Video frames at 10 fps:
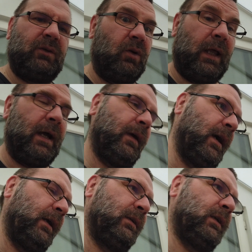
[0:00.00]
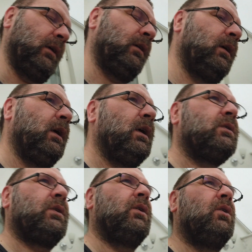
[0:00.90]
don't like that idea.
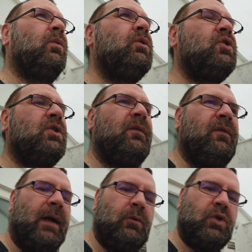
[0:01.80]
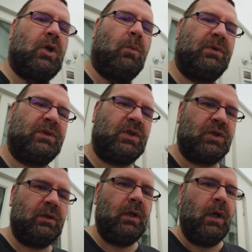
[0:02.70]
So once you've found your
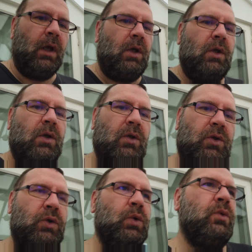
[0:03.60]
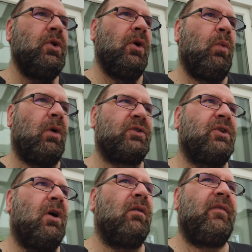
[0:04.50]
composition, you know what
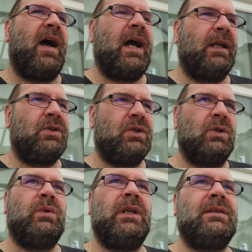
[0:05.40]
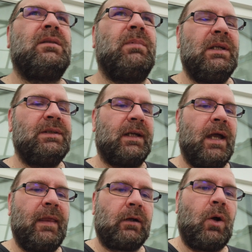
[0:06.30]
sort of height you need to be to
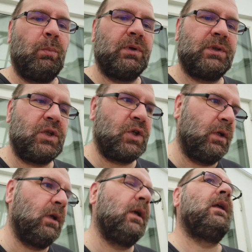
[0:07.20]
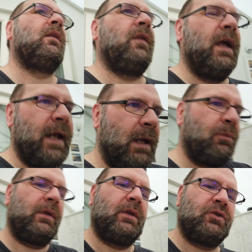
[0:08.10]
get that composition. Then I
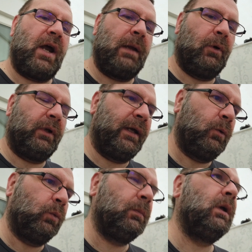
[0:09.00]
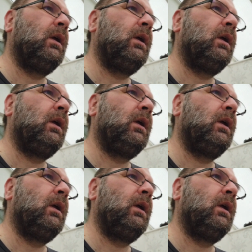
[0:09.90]
bring the tripod out